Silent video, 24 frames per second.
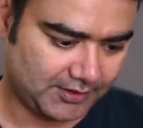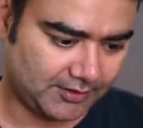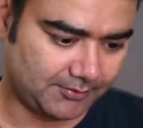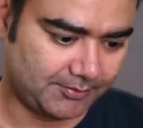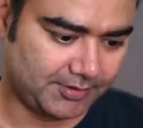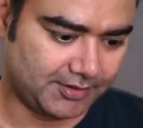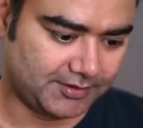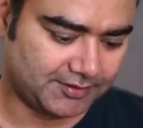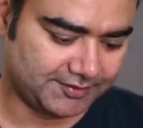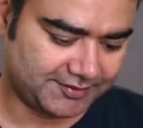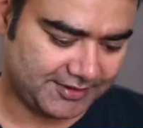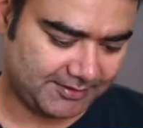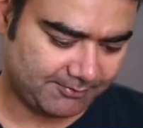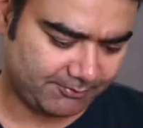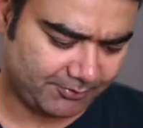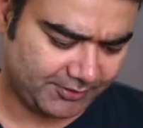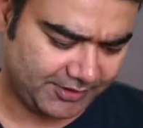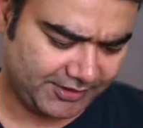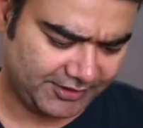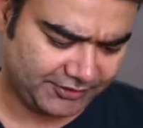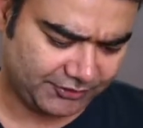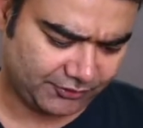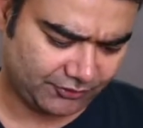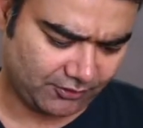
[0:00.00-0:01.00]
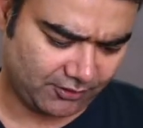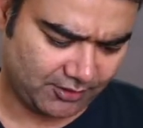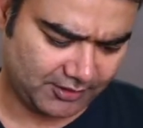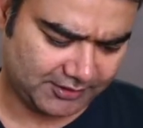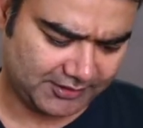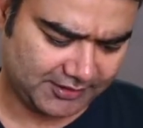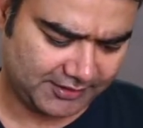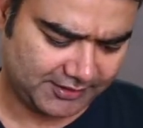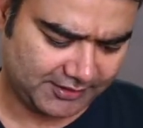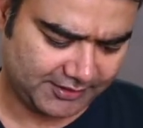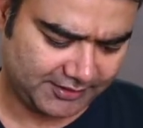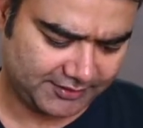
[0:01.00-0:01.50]
Because I'm pretty sure
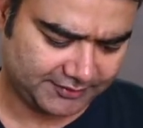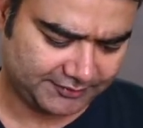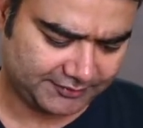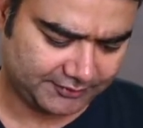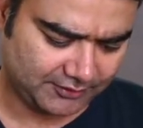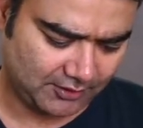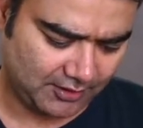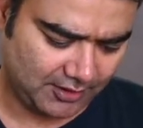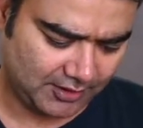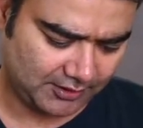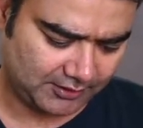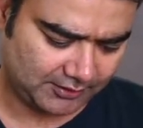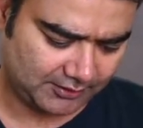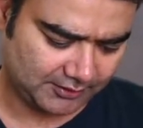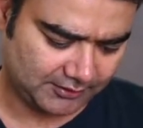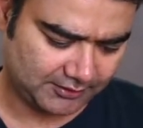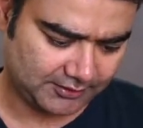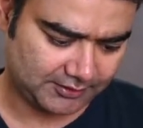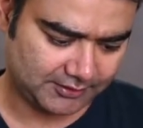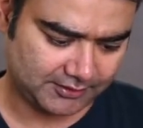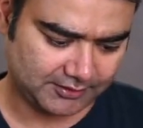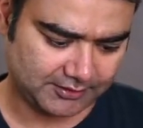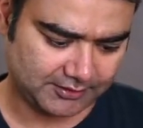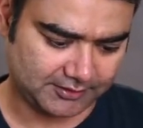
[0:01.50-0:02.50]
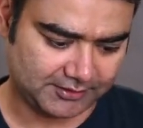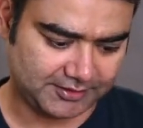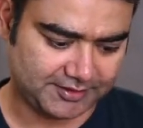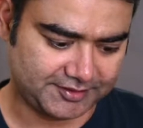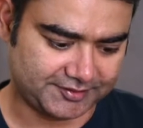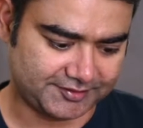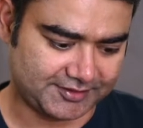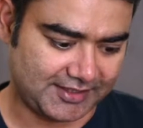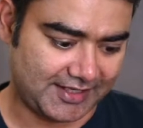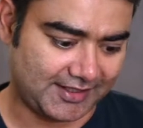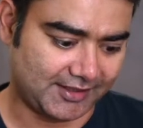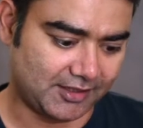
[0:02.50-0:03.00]
that it is not the
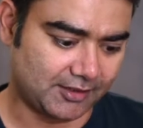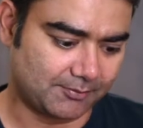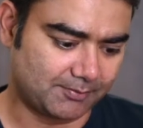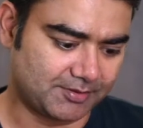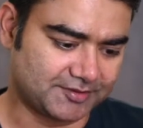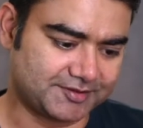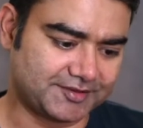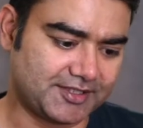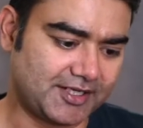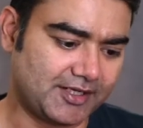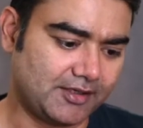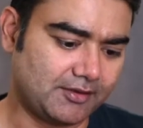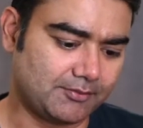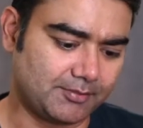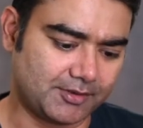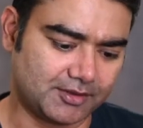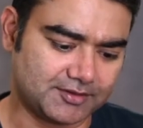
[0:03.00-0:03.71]
standard percent,